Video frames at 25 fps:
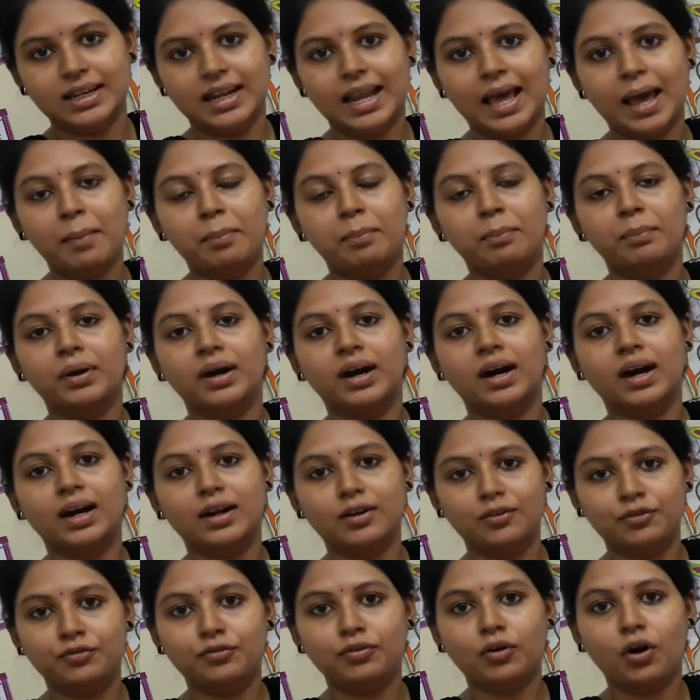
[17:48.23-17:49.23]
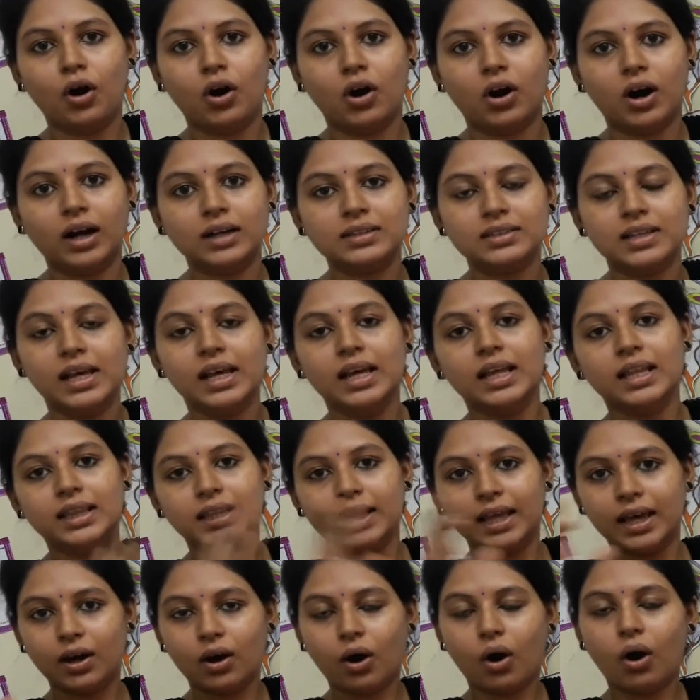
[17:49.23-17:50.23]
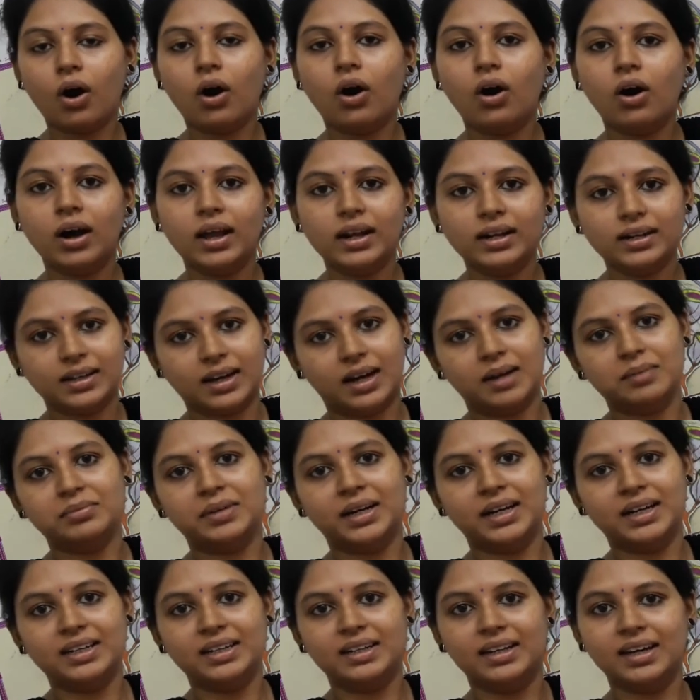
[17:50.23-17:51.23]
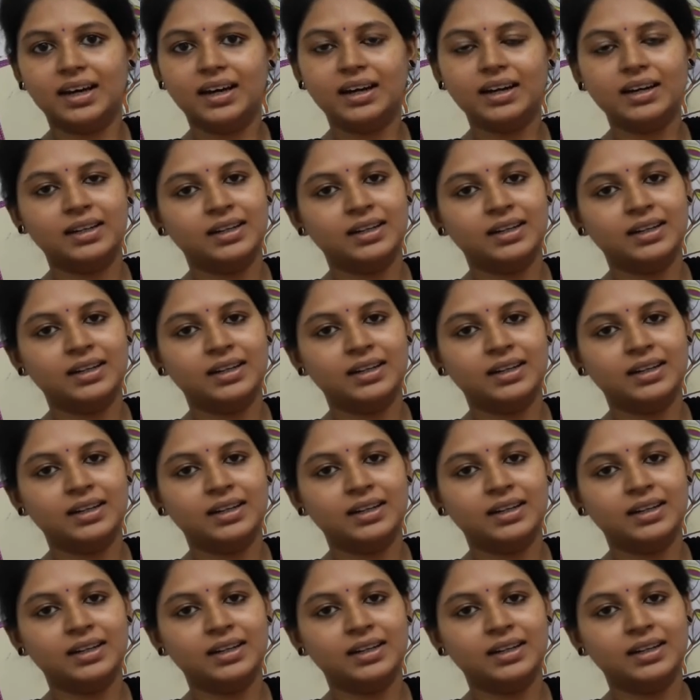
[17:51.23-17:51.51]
leopard, fox. They are all come under